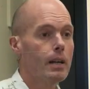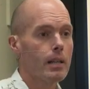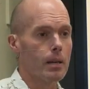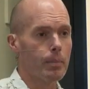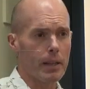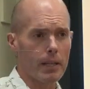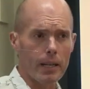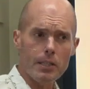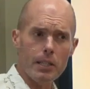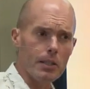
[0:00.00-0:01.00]
Now, by the
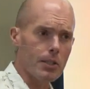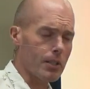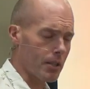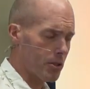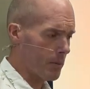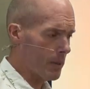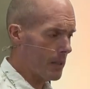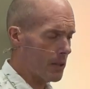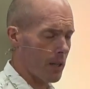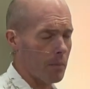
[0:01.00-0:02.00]
19th
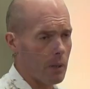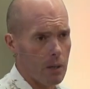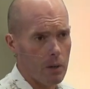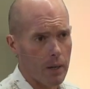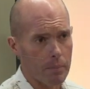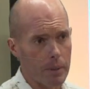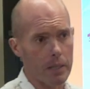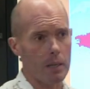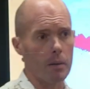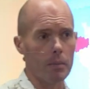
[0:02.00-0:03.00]
century, Saint-Malo had
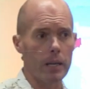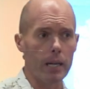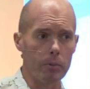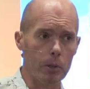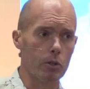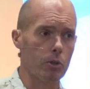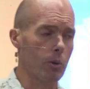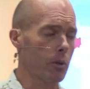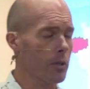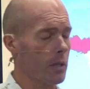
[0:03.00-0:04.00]
become a
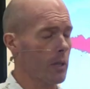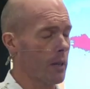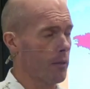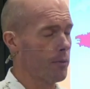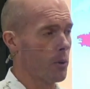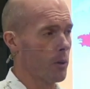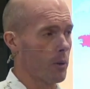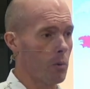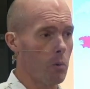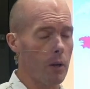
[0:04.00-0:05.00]
resort
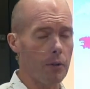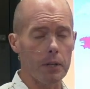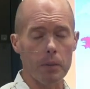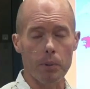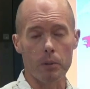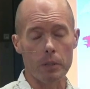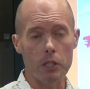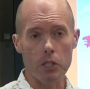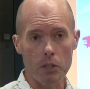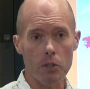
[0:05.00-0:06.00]
for wealthy
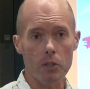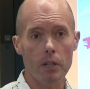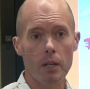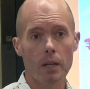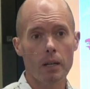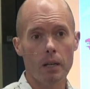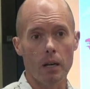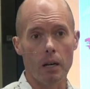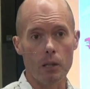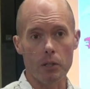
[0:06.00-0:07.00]
Parisians
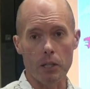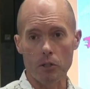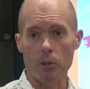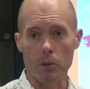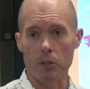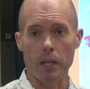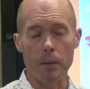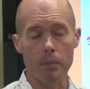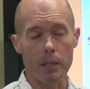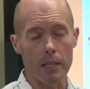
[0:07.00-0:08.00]
looking to
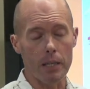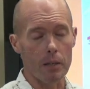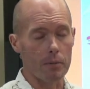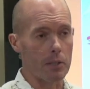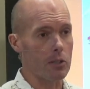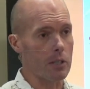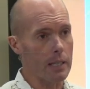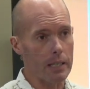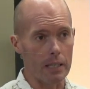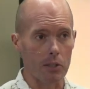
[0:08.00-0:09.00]
escape the heat of the city in